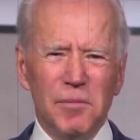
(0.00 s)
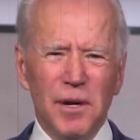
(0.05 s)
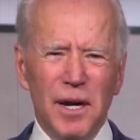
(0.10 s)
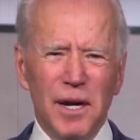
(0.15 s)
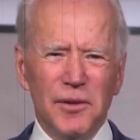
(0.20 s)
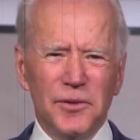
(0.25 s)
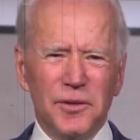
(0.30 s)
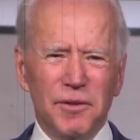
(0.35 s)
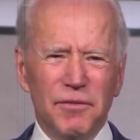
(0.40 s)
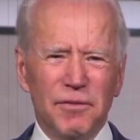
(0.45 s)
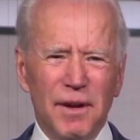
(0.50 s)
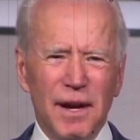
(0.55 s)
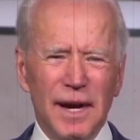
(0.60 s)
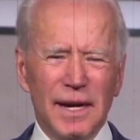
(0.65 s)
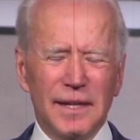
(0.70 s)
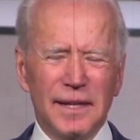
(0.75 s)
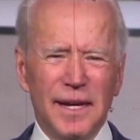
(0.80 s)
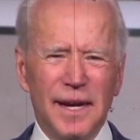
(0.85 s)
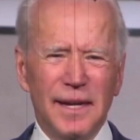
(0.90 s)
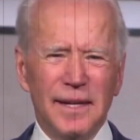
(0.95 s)
about the
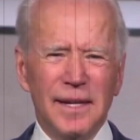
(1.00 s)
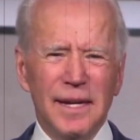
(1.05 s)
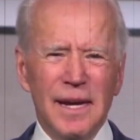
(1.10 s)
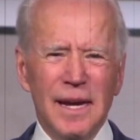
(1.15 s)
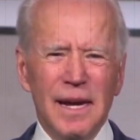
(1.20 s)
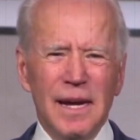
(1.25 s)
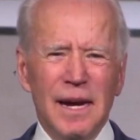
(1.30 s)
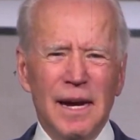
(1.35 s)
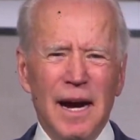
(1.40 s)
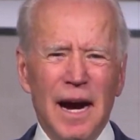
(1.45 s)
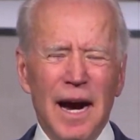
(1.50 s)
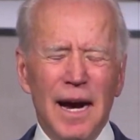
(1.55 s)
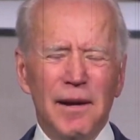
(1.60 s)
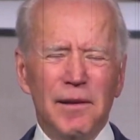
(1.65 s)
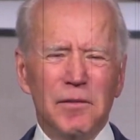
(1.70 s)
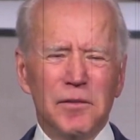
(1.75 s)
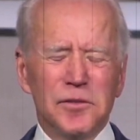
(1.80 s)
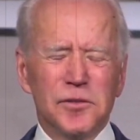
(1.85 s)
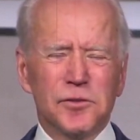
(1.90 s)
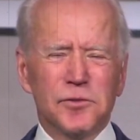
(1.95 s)
fact that
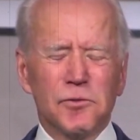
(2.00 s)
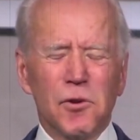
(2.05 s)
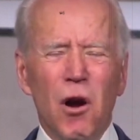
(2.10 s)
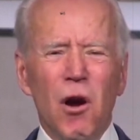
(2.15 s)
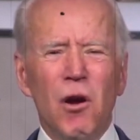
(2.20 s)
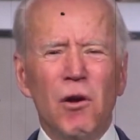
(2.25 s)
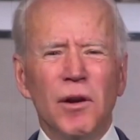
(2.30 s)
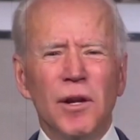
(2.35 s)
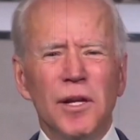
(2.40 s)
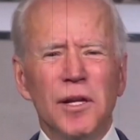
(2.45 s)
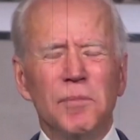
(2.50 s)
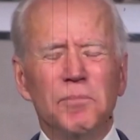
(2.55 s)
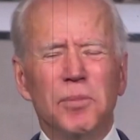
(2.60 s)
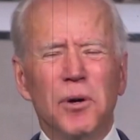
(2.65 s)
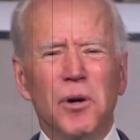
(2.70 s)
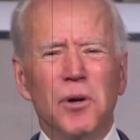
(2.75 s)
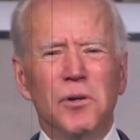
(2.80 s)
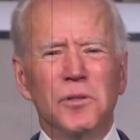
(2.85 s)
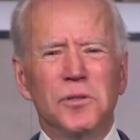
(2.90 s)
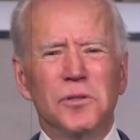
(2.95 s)
I was strongly
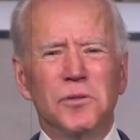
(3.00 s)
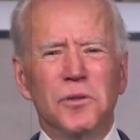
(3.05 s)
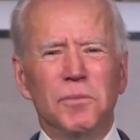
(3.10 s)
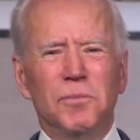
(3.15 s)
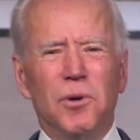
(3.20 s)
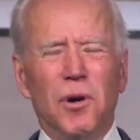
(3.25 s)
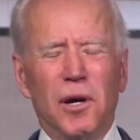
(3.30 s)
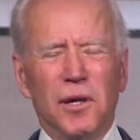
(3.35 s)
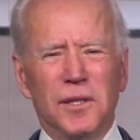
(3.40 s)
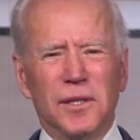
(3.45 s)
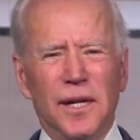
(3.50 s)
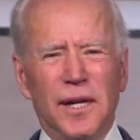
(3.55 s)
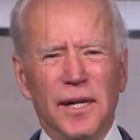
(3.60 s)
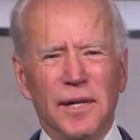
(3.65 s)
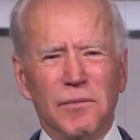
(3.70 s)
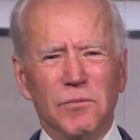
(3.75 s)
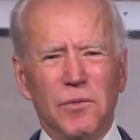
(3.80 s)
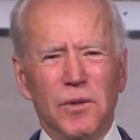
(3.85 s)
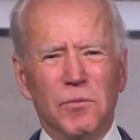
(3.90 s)
opposed to apartheid.